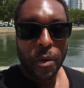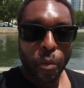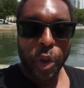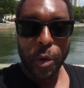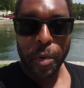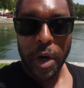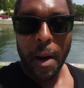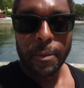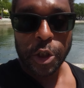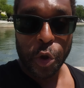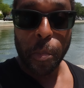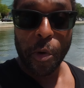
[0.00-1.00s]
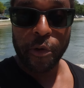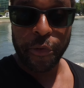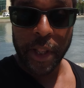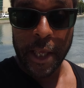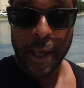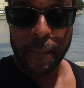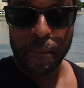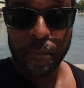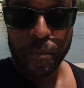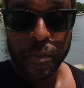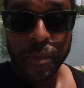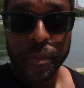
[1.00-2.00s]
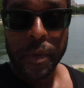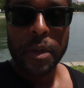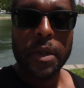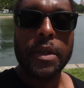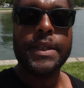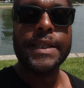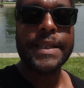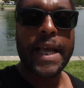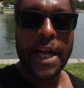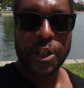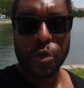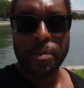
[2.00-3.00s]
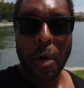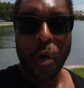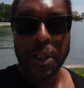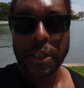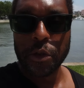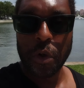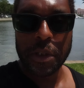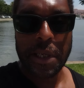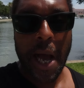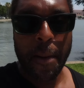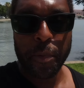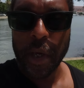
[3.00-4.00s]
When you become a super affiliate, this extra bonus is on top.